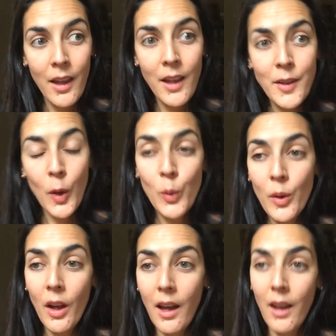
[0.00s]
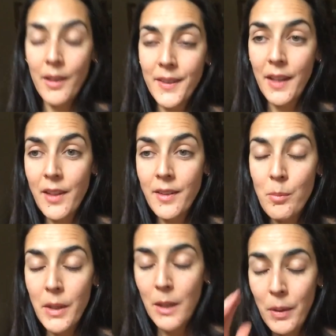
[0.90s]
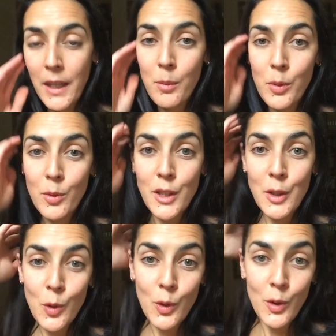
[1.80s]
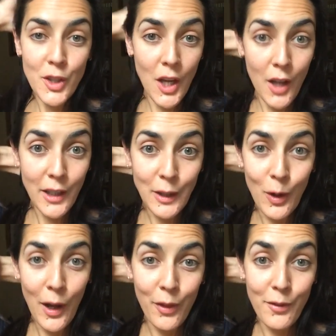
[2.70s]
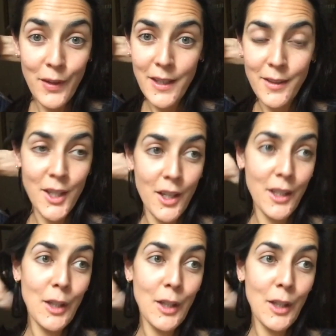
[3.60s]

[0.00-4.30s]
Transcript: So I say this can be applicable to your journey, your health and fitness journey.